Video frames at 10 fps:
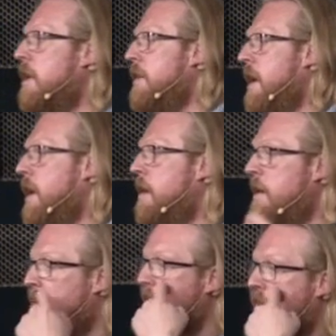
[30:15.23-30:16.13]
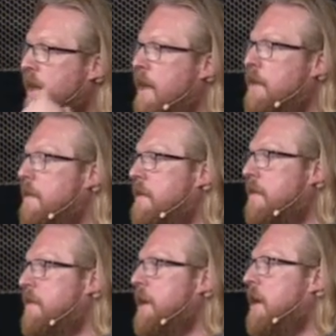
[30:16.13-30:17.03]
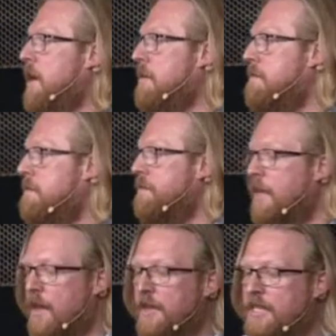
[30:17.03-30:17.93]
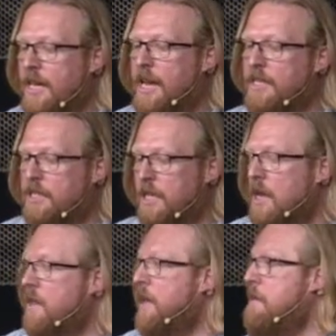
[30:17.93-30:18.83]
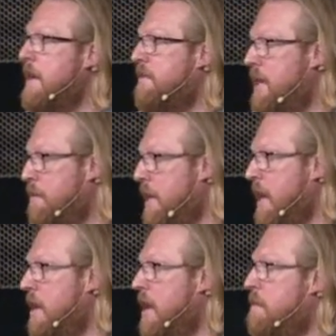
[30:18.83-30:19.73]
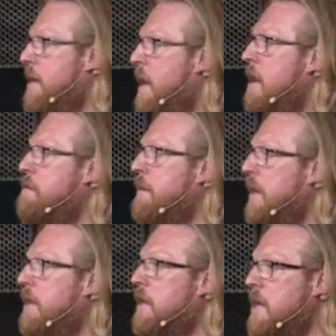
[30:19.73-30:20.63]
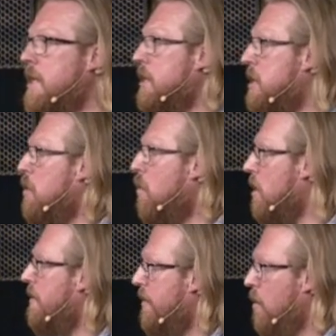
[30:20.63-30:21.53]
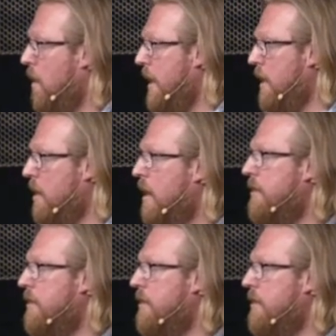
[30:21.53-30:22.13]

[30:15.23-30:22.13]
and then in this case they may have deprecated an API, but it'll still work for a while,